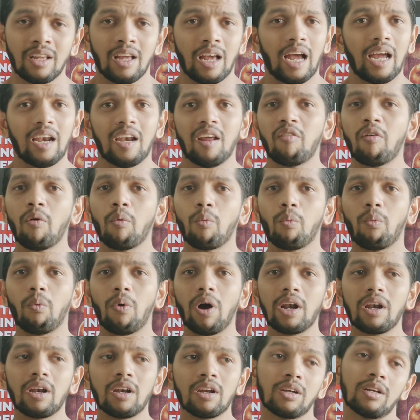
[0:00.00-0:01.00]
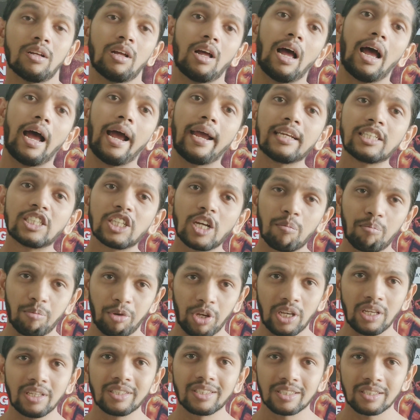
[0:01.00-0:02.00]
I never won
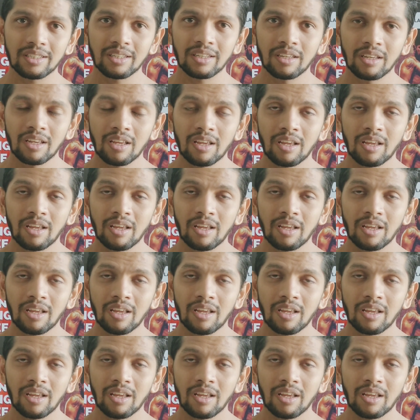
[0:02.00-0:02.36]
IJPs.